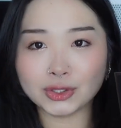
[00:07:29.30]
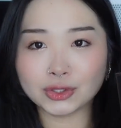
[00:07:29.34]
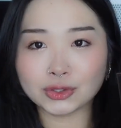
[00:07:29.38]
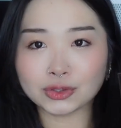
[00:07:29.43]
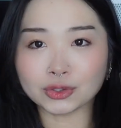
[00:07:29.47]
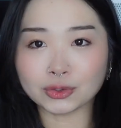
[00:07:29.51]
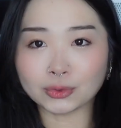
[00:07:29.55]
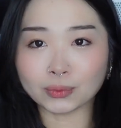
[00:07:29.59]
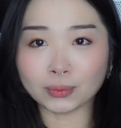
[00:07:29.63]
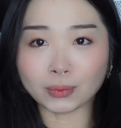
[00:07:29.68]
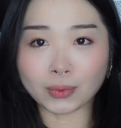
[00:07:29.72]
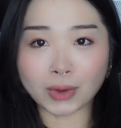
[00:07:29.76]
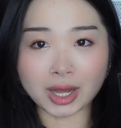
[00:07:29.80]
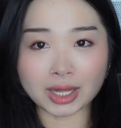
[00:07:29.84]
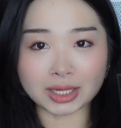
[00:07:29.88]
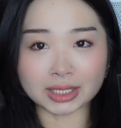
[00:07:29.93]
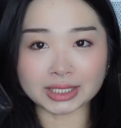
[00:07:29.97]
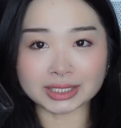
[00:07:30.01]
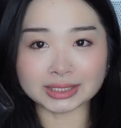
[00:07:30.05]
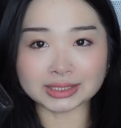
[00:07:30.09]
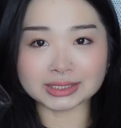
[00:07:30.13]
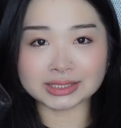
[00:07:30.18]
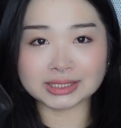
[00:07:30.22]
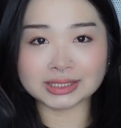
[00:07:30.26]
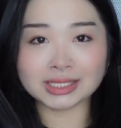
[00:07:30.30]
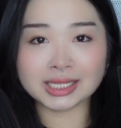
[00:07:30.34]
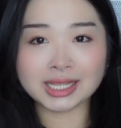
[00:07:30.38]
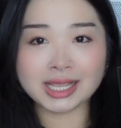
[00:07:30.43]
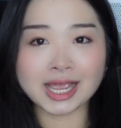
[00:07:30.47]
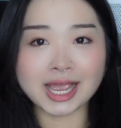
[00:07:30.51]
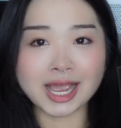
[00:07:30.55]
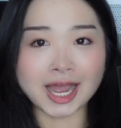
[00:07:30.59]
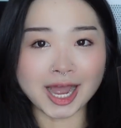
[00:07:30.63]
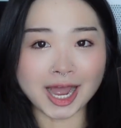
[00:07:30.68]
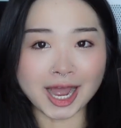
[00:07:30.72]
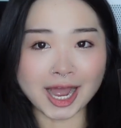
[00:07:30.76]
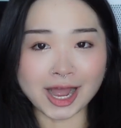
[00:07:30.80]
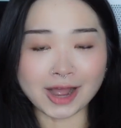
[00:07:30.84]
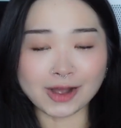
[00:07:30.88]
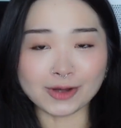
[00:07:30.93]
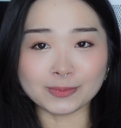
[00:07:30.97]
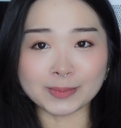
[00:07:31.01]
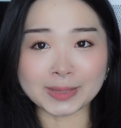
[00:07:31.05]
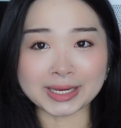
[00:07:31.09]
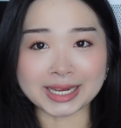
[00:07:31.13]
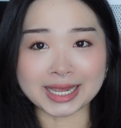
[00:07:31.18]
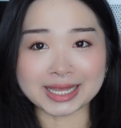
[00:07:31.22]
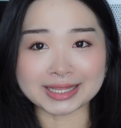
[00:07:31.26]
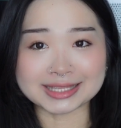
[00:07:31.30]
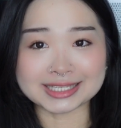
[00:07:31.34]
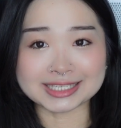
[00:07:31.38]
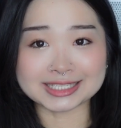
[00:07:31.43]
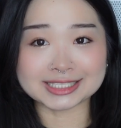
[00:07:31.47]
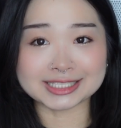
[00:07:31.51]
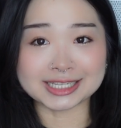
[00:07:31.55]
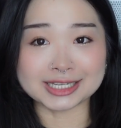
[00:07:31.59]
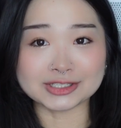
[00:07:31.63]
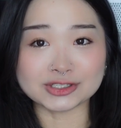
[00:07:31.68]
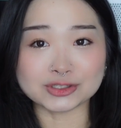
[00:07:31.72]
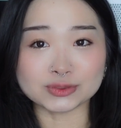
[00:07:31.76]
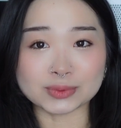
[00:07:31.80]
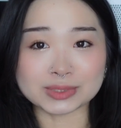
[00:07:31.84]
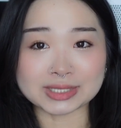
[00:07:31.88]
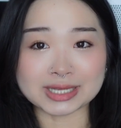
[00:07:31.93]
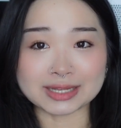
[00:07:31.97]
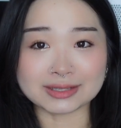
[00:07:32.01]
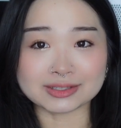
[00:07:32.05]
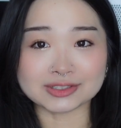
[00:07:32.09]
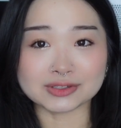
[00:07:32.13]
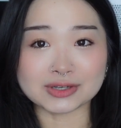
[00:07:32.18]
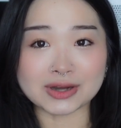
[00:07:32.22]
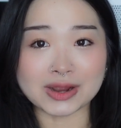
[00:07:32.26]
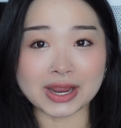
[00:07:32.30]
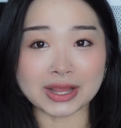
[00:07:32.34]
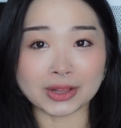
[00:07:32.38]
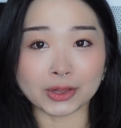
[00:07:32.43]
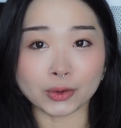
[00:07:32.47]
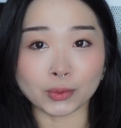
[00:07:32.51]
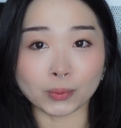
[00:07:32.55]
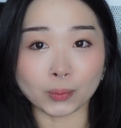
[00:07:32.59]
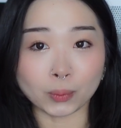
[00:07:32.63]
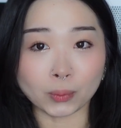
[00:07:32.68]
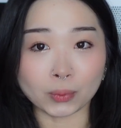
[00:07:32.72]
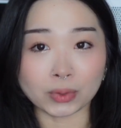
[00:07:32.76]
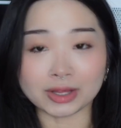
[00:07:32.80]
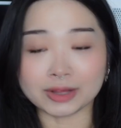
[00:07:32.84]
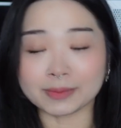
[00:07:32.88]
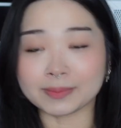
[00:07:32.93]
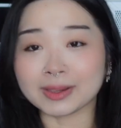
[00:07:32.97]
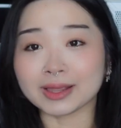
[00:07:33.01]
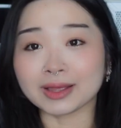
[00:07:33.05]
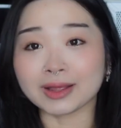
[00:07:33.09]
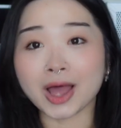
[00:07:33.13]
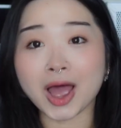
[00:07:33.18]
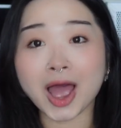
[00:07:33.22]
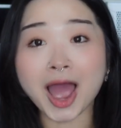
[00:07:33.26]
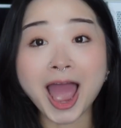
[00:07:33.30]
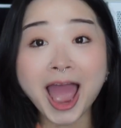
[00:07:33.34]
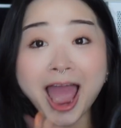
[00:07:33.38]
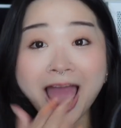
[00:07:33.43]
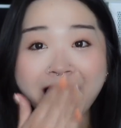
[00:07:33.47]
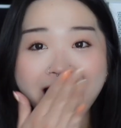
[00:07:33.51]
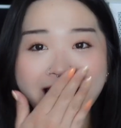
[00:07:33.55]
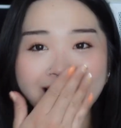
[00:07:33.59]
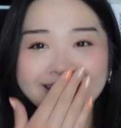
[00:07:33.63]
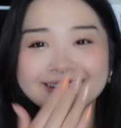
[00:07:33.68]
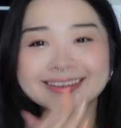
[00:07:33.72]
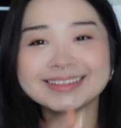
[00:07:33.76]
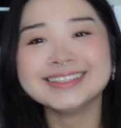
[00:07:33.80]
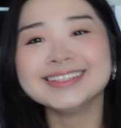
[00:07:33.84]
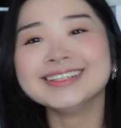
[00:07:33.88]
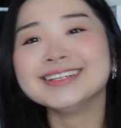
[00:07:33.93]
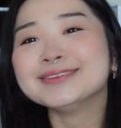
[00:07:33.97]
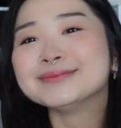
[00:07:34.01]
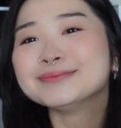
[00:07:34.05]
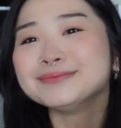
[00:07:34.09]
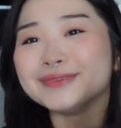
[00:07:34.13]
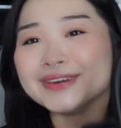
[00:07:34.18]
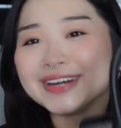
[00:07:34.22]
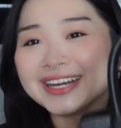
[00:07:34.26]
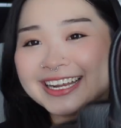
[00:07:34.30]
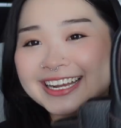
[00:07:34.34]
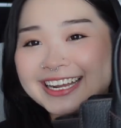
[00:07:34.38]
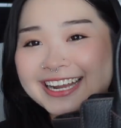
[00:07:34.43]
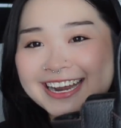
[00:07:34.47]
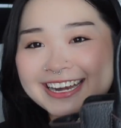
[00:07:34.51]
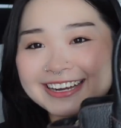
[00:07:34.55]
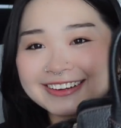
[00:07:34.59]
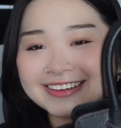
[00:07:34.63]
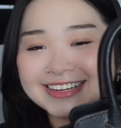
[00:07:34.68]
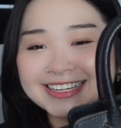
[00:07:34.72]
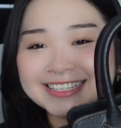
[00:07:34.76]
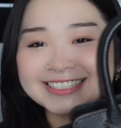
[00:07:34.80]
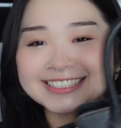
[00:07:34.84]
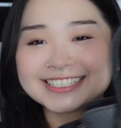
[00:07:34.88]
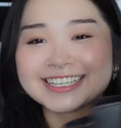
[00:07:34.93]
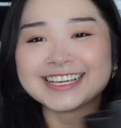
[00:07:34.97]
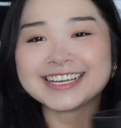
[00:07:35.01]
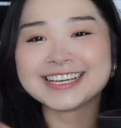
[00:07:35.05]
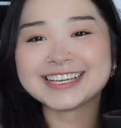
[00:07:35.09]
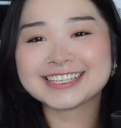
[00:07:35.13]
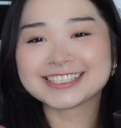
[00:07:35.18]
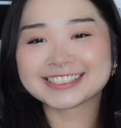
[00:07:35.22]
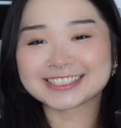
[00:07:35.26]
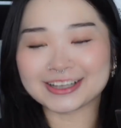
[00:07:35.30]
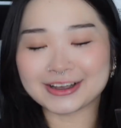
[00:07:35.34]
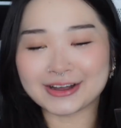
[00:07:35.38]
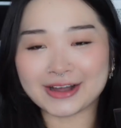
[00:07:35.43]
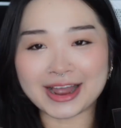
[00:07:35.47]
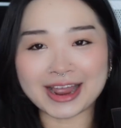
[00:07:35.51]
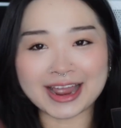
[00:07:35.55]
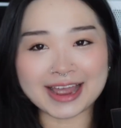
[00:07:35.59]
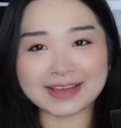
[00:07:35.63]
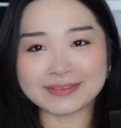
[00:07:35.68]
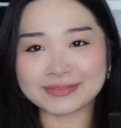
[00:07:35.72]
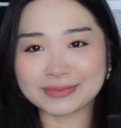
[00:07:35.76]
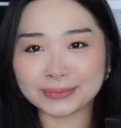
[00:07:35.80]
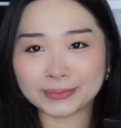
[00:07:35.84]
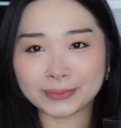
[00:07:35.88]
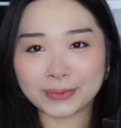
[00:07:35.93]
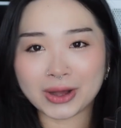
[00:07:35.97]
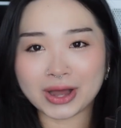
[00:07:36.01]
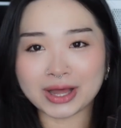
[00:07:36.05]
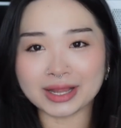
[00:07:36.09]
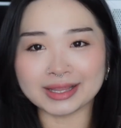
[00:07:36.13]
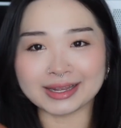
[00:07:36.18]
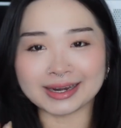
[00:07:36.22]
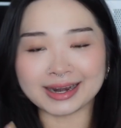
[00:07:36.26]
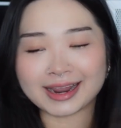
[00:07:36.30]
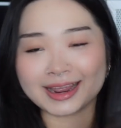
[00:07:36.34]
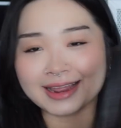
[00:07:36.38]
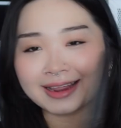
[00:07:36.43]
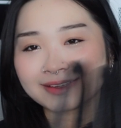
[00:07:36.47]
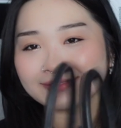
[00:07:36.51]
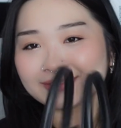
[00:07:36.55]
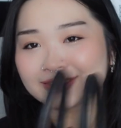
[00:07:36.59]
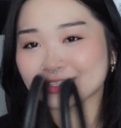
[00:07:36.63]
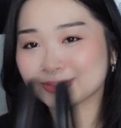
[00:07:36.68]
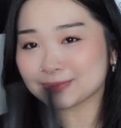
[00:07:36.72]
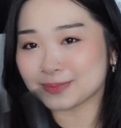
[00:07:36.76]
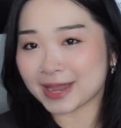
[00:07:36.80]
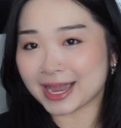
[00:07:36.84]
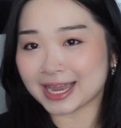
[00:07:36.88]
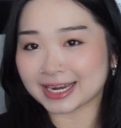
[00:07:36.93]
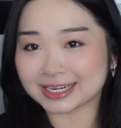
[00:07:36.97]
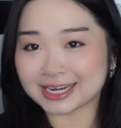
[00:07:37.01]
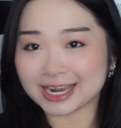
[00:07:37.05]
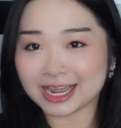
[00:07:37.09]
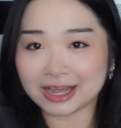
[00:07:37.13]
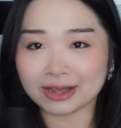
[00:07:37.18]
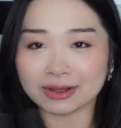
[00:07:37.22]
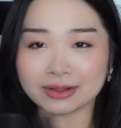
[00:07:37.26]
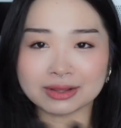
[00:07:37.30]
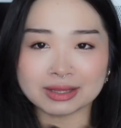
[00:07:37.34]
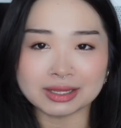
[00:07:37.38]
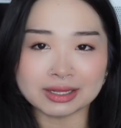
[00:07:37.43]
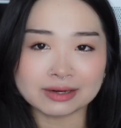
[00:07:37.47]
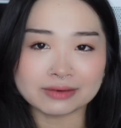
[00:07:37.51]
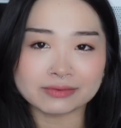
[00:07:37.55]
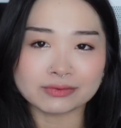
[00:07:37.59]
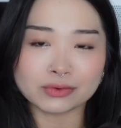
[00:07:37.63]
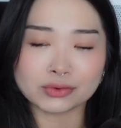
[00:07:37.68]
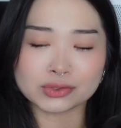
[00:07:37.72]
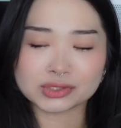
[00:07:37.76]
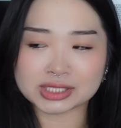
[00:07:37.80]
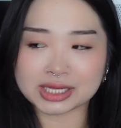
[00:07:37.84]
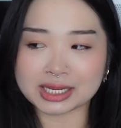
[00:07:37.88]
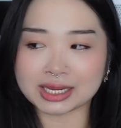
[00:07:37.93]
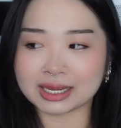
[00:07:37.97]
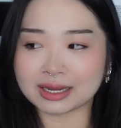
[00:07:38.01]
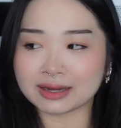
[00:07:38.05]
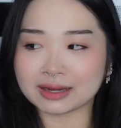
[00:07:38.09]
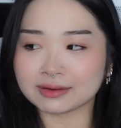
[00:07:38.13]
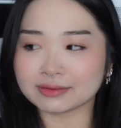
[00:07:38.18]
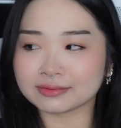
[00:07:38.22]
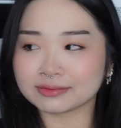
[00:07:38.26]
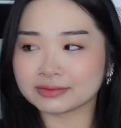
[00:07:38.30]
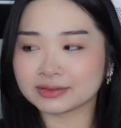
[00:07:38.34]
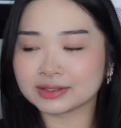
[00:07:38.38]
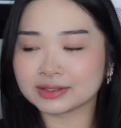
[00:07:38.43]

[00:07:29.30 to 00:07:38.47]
the wallet. Oh my god, the sun just went down, so now I look really pale. But anyways, so I have the wallet, I have this bag now, and then of course I have